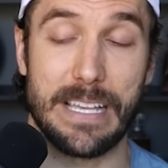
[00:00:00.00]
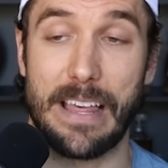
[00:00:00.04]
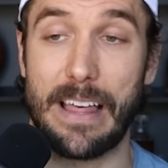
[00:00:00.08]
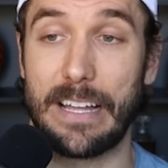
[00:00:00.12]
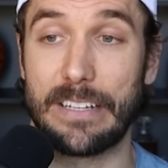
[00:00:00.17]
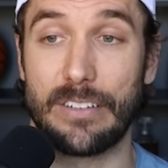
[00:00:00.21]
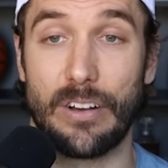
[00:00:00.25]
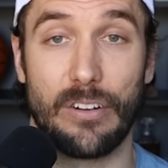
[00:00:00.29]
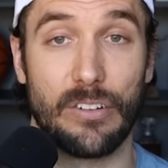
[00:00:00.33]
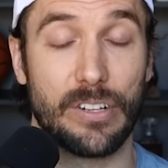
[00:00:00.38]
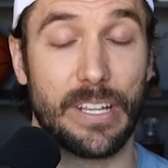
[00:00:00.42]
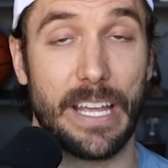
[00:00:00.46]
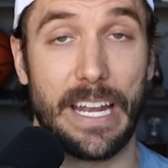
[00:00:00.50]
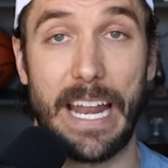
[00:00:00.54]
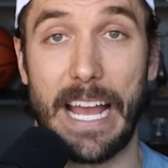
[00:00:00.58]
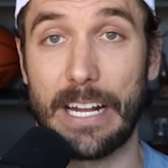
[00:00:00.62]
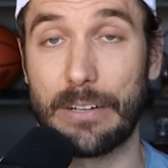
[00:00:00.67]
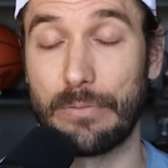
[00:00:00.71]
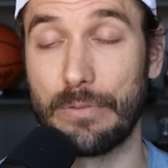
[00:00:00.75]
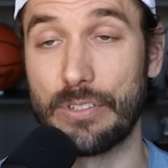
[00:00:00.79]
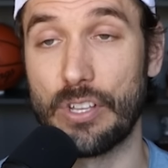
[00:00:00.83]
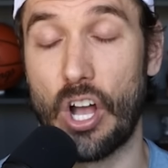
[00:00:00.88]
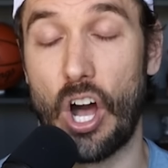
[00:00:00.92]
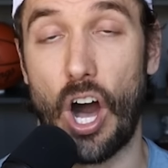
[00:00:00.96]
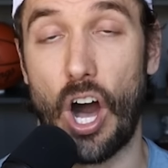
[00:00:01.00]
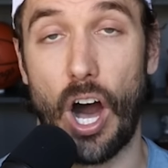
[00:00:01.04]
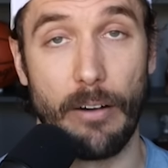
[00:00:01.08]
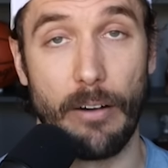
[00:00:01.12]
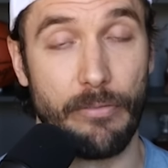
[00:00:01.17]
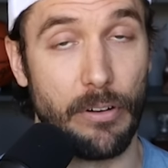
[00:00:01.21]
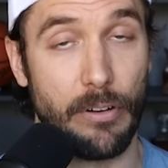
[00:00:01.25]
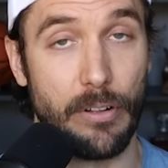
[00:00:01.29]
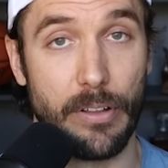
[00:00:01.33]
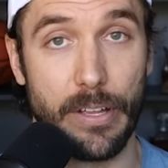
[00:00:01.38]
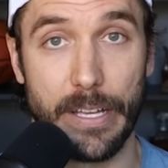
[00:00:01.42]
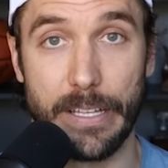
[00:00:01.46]
I thought Dalton Connect was
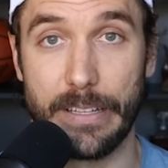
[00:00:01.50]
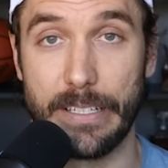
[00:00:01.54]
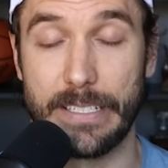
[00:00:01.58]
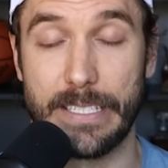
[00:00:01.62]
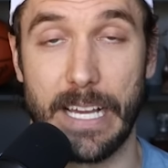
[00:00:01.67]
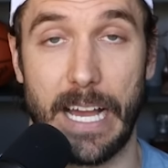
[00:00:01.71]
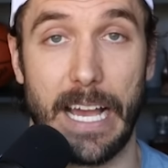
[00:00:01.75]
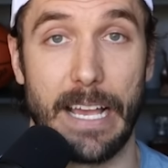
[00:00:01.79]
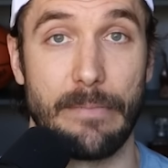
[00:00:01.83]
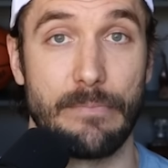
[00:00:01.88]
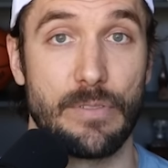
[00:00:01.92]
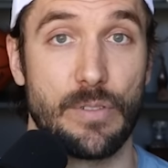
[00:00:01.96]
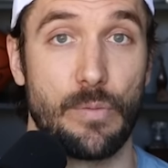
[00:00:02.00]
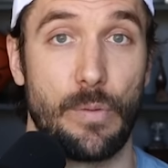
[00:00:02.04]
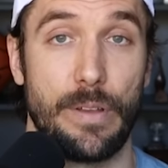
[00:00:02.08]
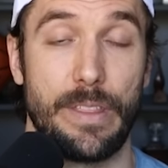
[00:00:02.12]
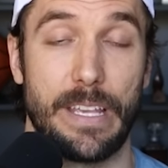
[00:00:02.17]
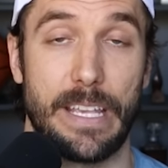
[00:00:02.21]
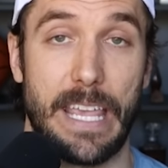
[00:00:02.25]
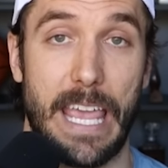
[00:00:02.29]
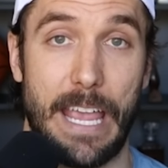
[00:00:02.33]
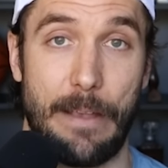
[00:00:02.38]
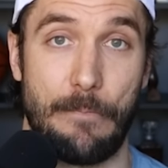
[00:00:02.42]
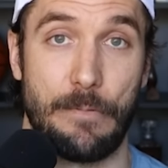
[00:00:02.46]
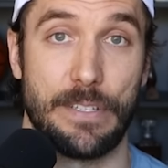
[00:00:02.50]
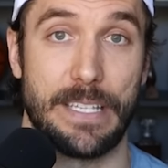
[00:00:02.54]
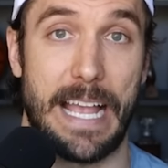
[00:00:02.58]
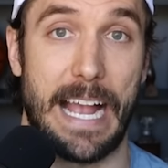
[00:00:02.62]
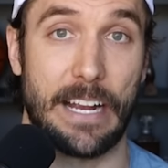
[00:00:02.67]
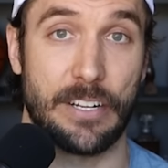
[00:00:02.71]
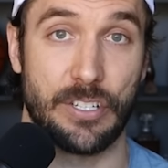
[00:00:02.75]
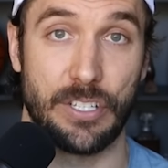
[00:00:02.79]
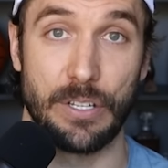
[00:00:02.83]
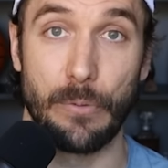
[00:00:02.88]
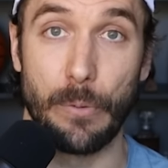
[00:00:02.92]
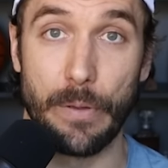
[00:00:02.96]
awful in the times when the game was
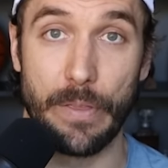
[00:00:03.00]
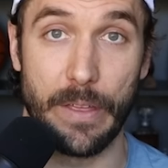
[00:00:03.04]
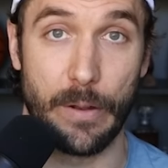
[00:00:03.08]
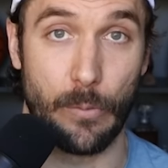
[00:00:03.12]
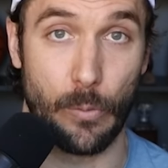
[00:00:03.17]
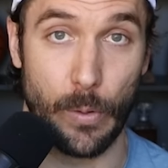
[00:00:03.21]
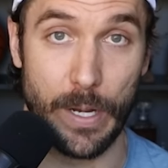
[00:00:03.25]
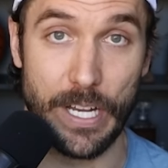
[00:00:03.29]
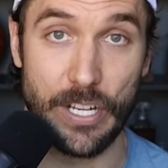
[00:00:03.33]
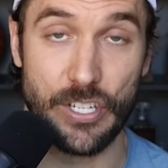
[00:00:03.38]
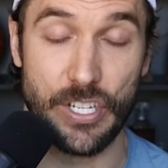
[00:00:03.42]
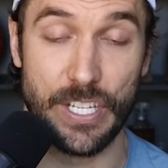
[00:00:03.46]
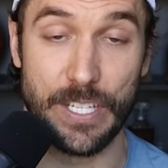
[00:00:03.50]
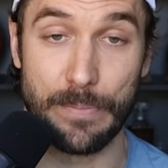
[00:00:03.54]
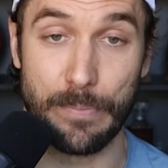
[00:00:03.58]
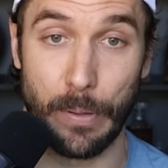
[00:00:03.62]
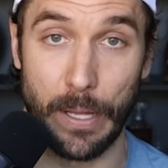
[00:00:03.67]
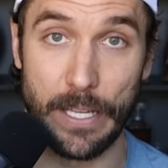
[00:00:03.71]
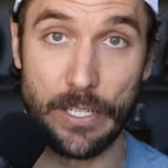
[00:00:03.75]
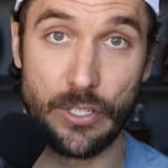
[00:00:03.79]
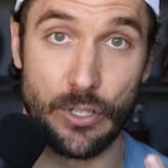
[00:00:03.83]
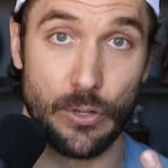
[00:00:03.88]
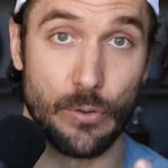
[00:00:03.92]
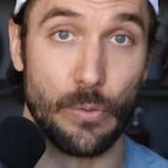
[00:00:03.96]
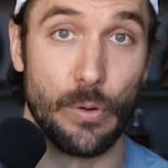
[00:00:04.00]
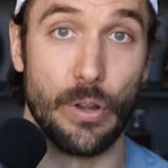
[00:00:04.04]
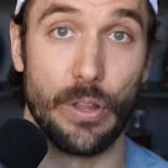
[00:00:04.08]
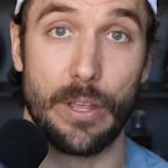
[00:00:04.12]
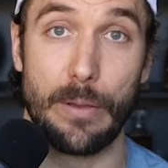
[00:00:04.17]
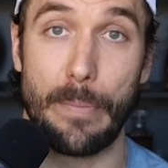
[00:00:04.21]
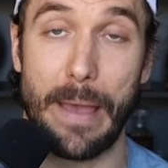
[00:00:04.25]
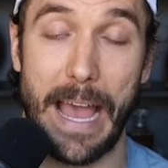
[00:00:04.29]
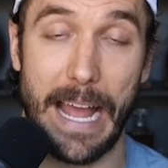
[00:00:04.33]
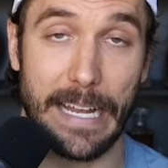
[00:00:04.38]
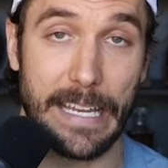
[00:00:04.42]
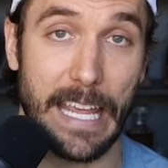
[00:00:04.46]
actually within reach. He's played two really
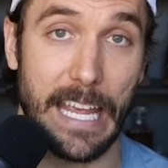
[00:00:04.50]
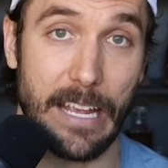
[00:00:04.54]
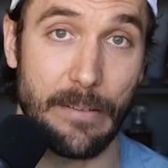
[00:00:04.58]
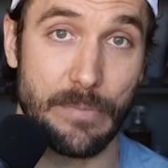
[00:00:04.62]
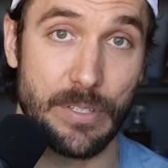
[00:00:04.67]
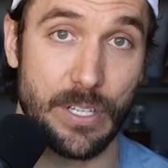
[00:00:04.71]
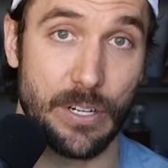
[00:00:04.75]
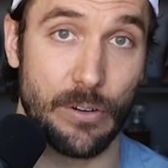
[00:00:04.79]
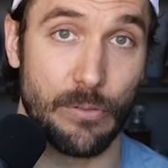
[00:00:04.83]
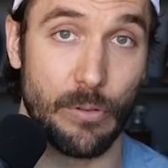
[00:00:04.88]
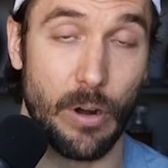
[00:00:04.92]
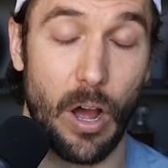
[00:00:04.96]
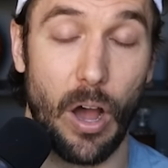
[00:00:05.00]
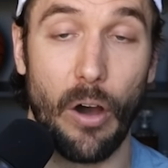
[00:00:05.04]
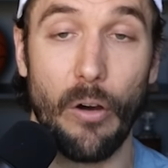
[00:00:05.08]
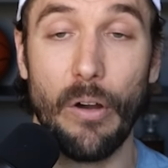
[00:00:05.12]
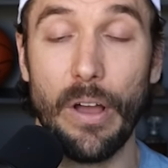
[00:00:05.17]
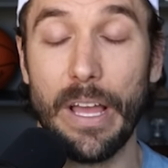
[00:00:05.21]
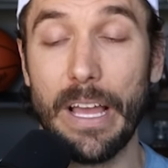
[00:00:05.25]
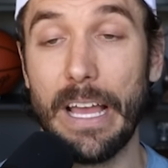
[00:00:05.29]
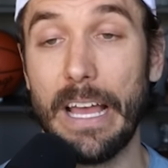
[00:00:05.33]
bad games in a row.